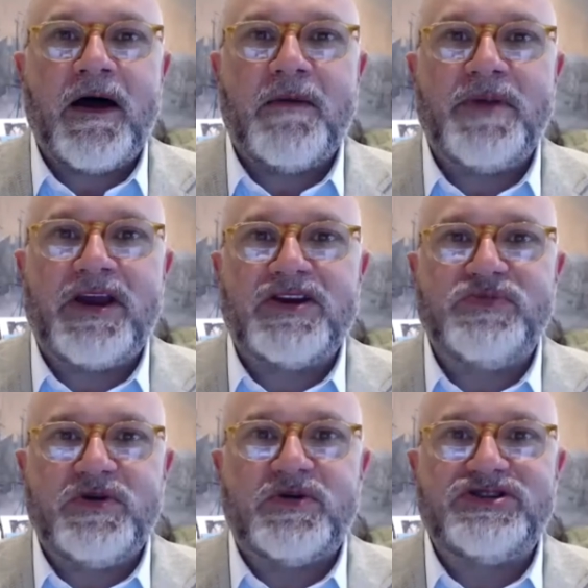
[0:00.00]
because
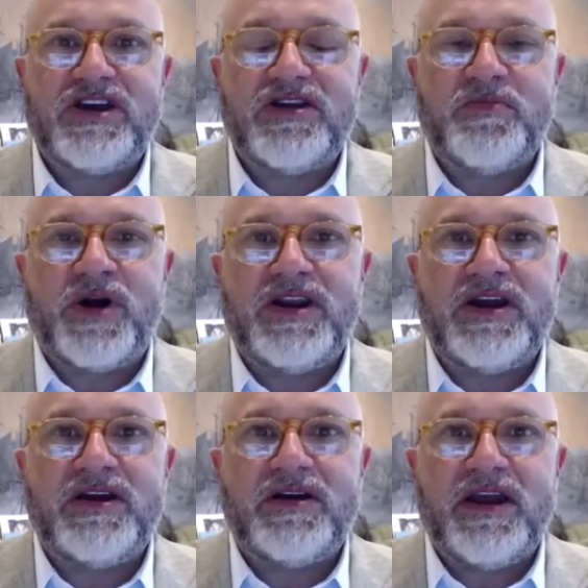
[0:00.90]
we were
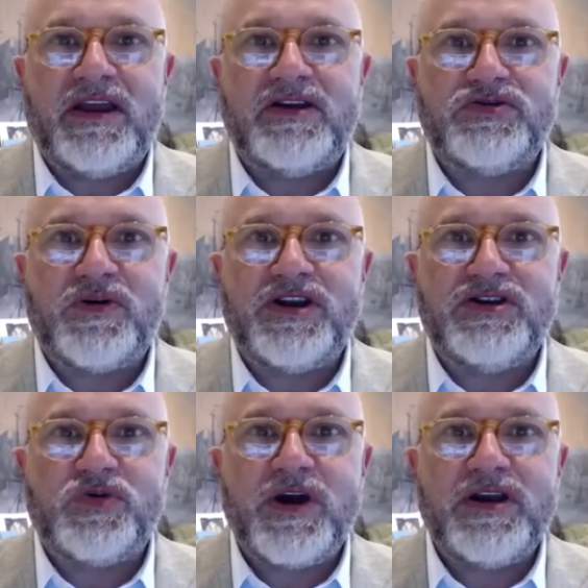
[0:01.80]
celebrating in
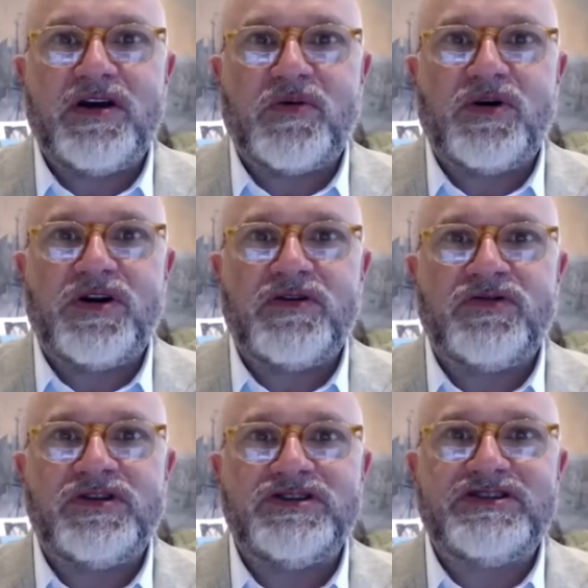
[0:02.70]
2020 our
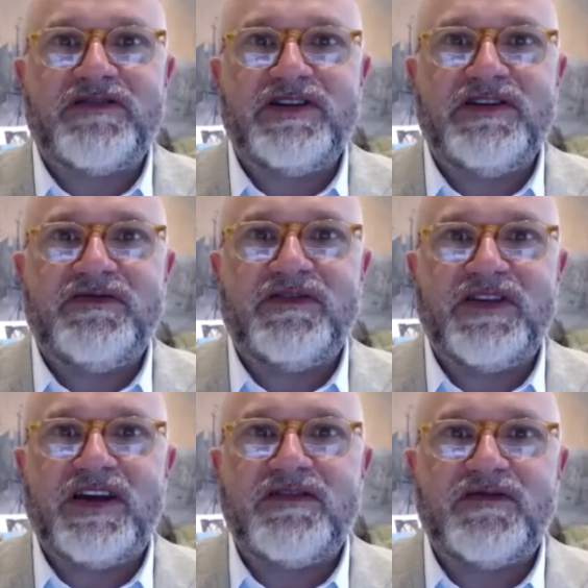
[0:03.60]
175th
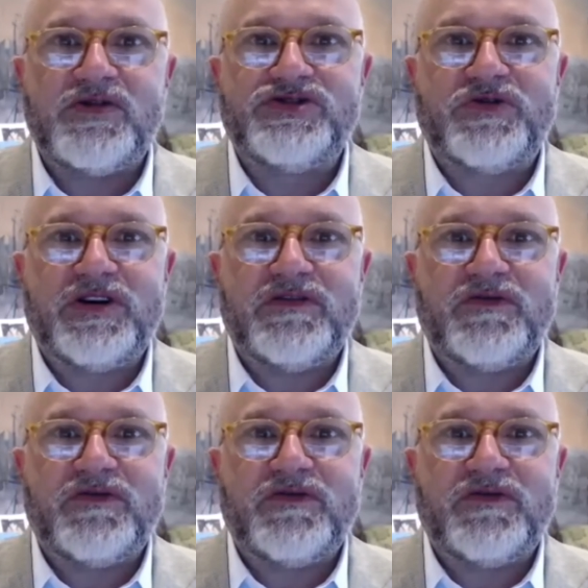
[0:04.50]
anniversary. And of